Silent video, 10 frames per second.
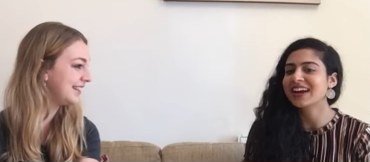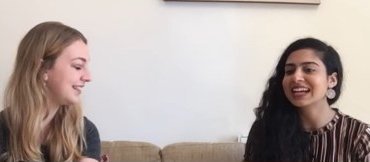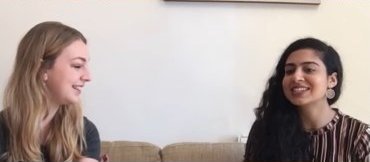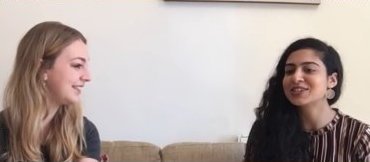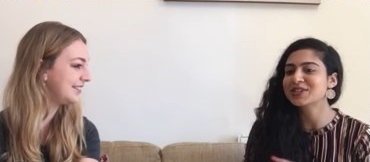Speaker 1: I
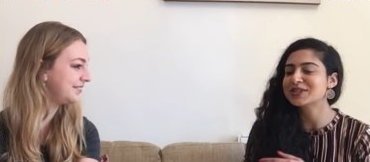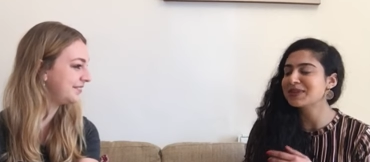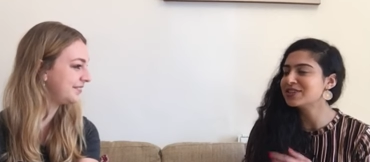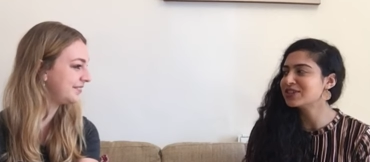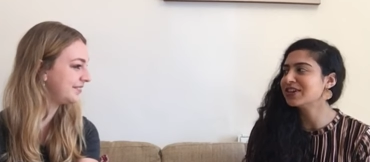had to do some
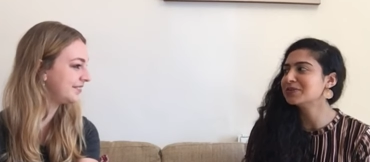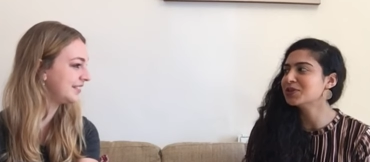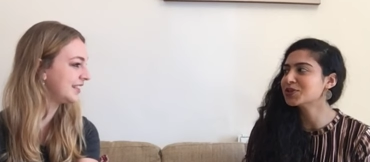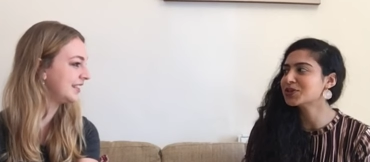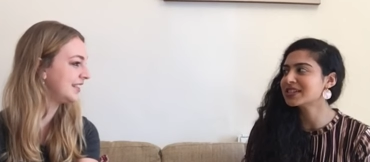engineering
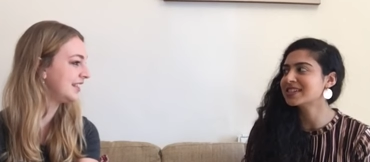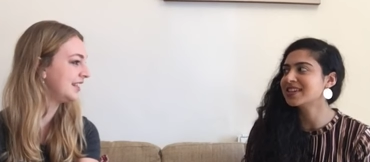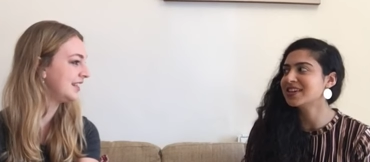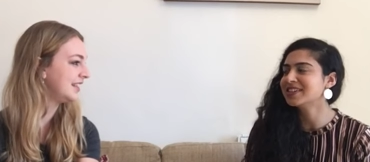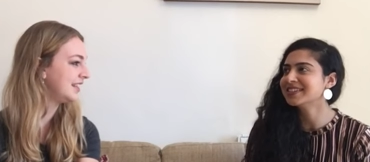modules at the
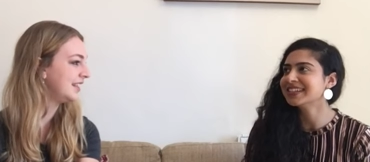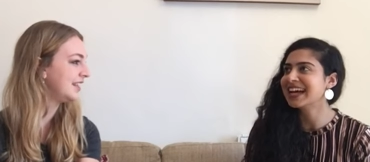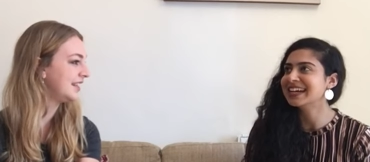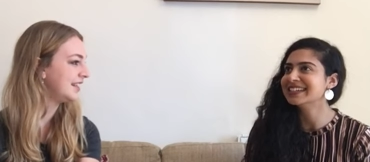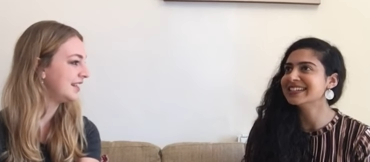start,
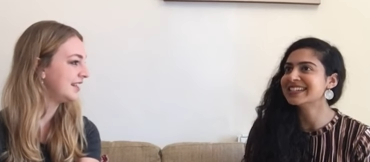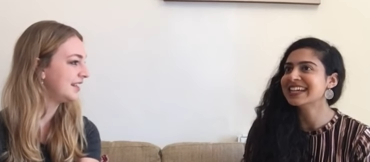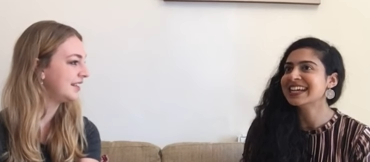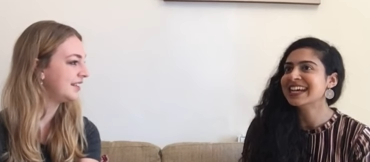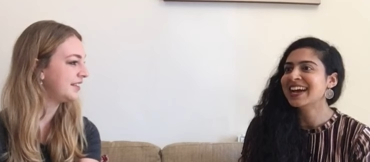and
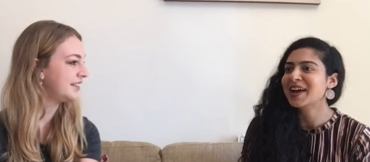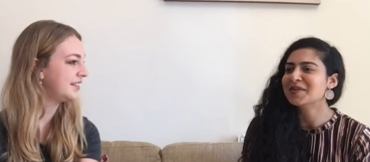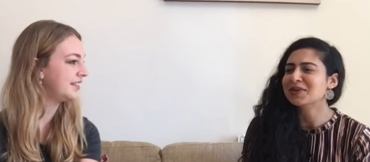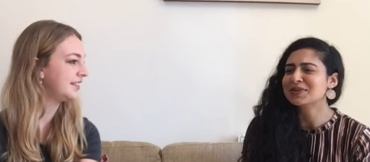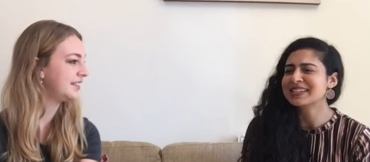
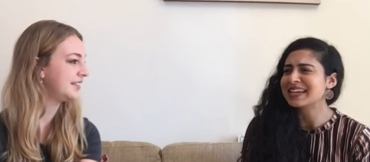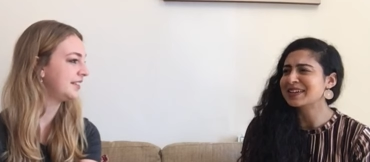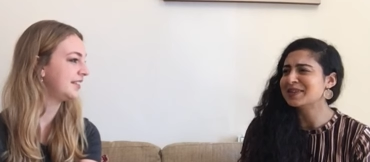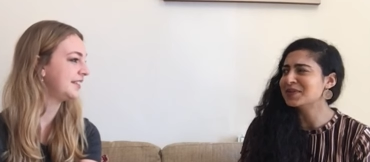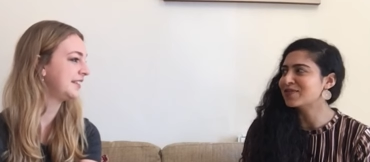um, I was sitting
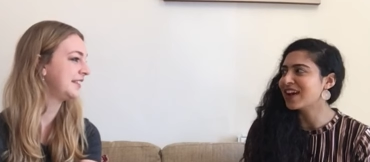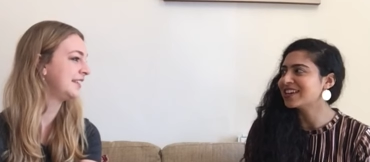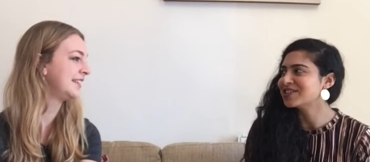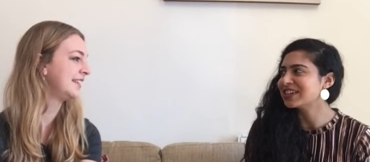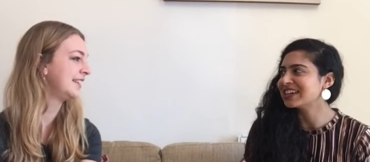in with
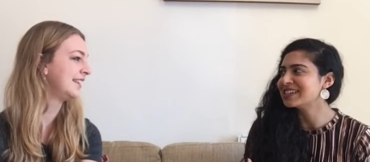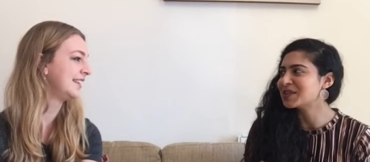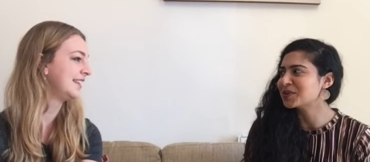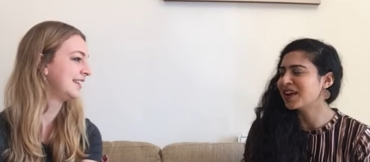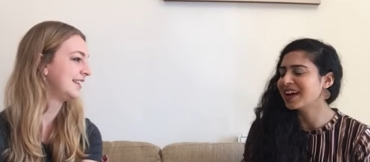first years
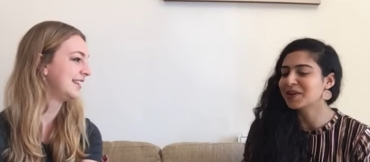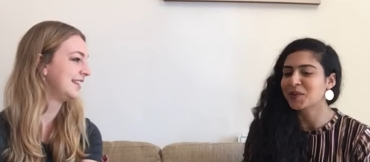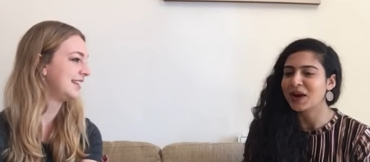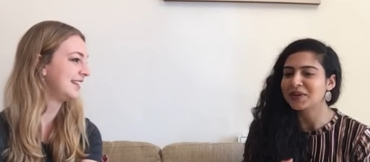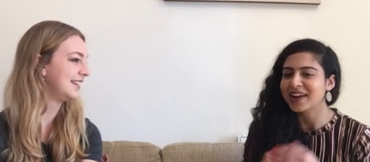who were like,
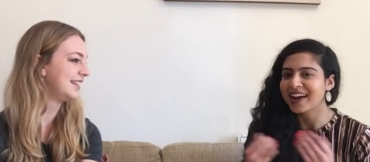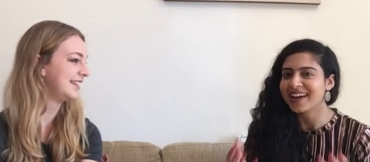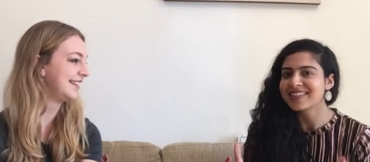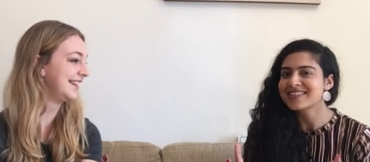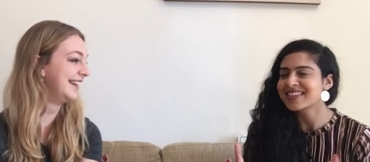"Why on
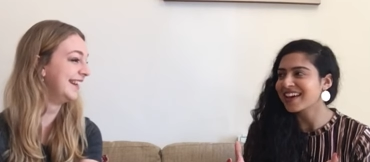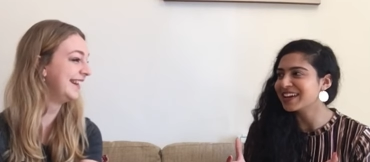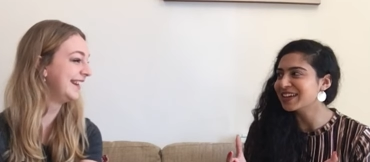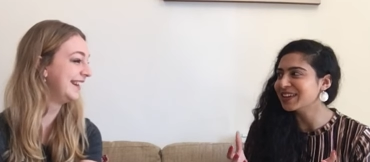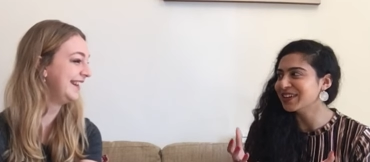earth are
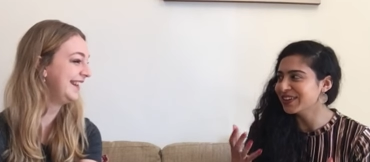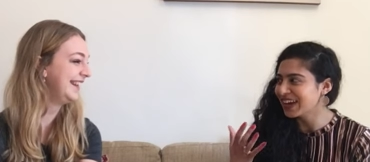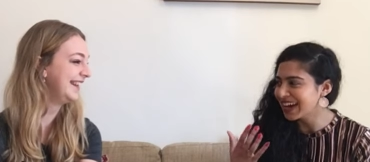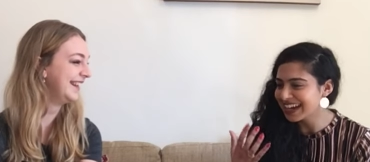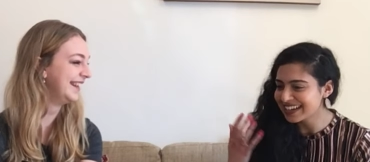you
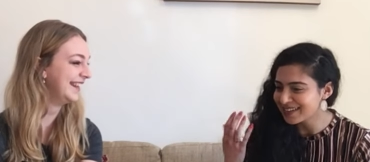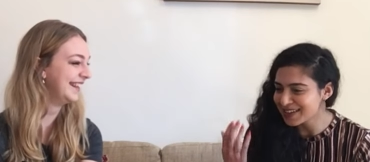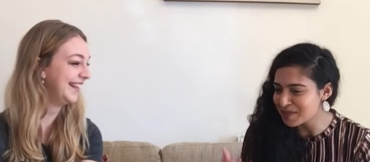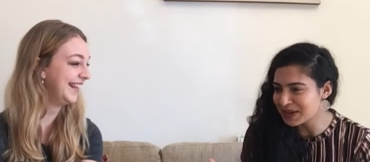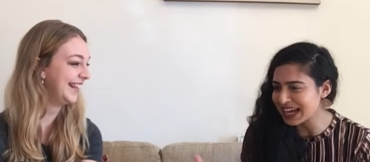
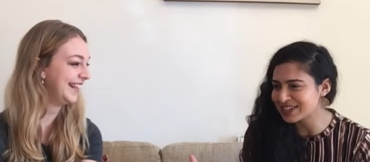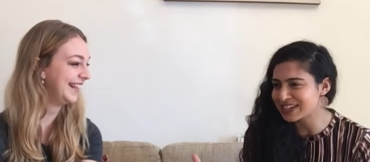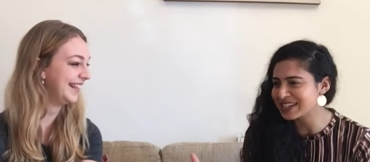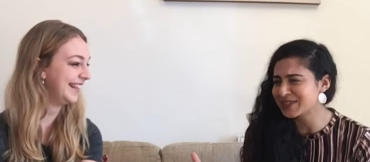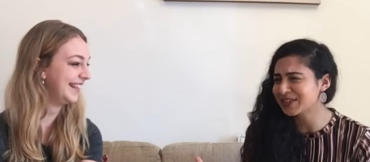a
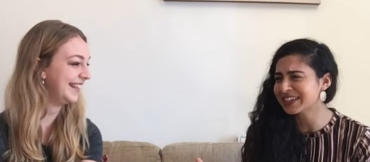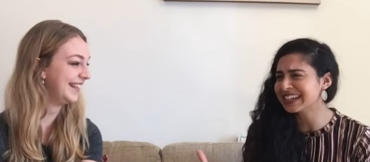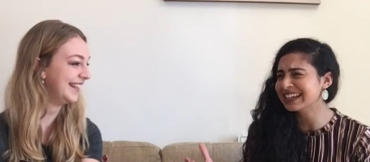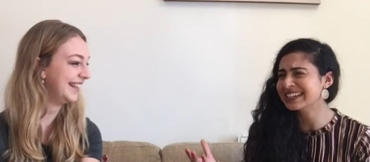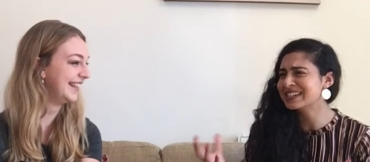PhD student
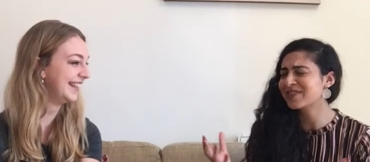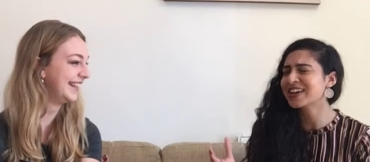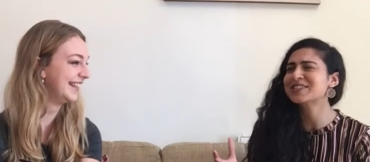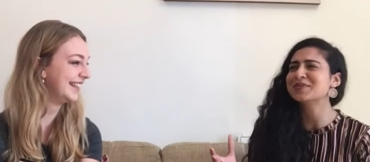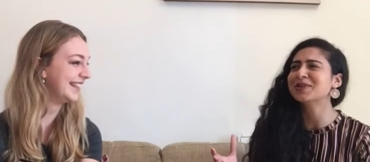in these
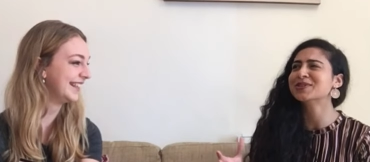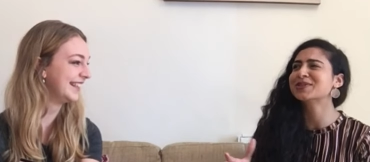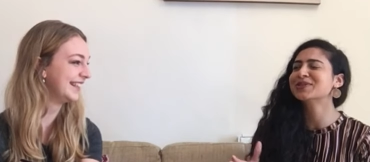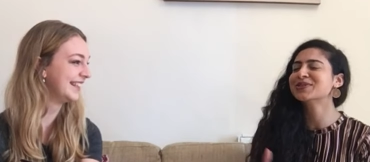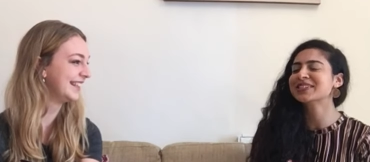first year
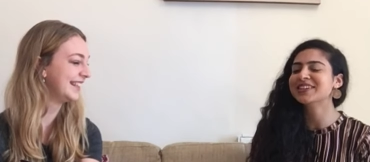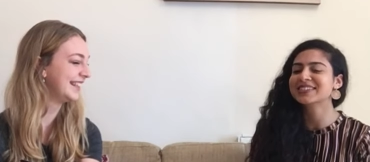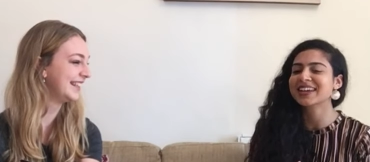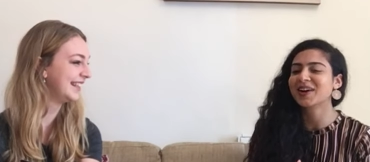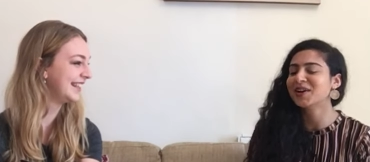modules and I was
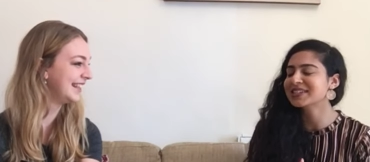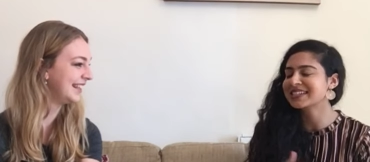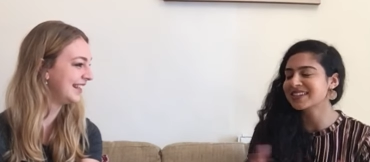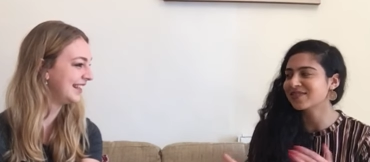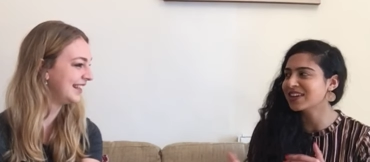like, oh, it's
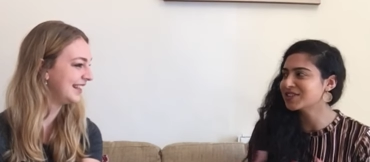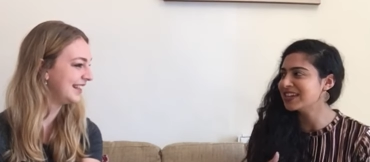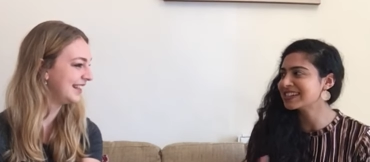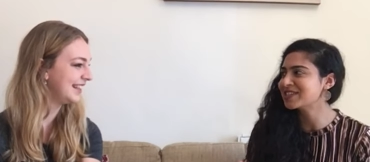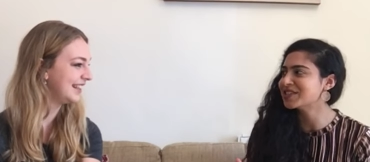because I've like
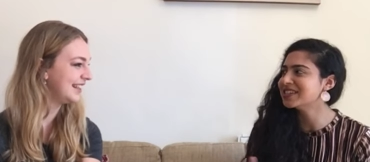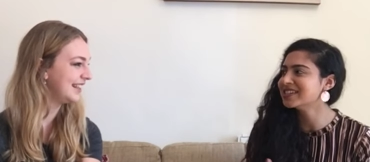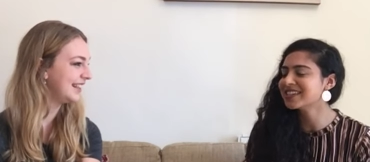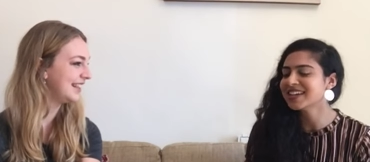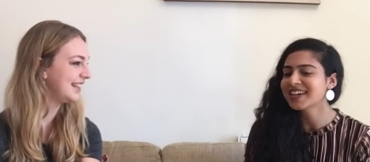
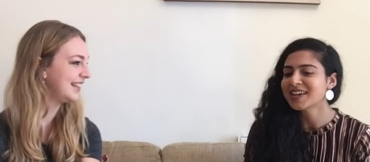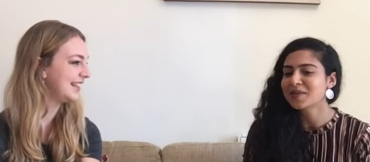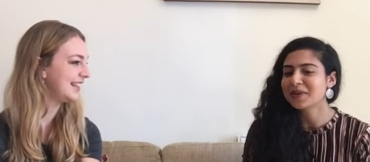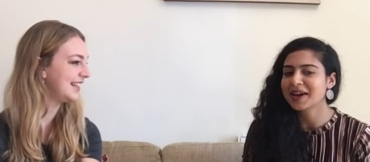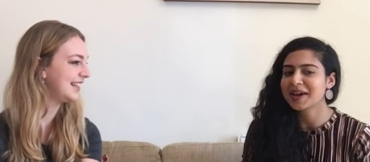transitioned.
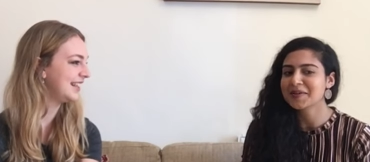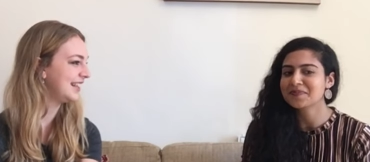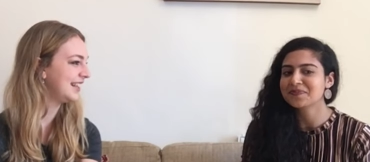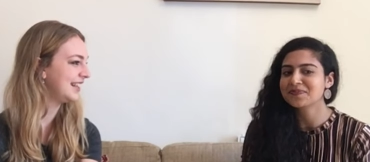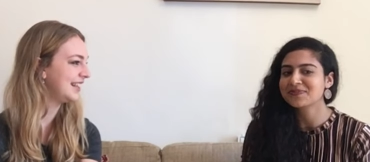But
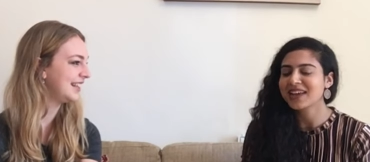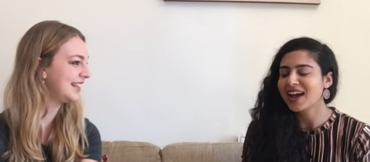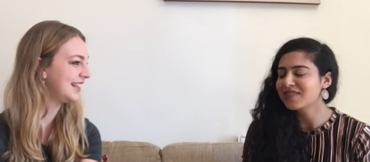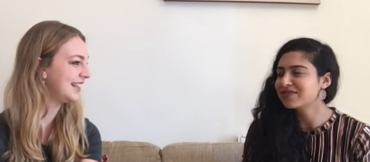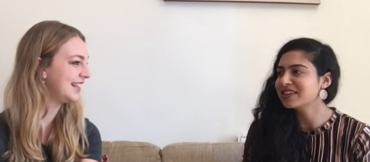um, yeah,
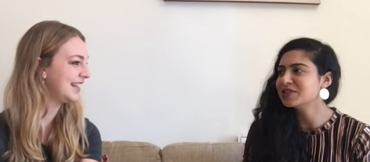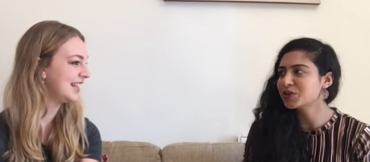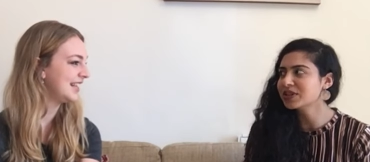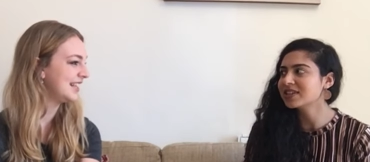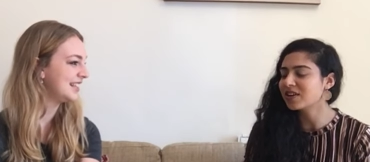I've
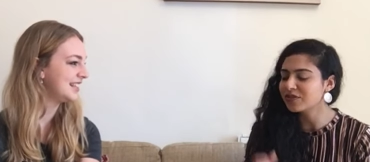enjoyed,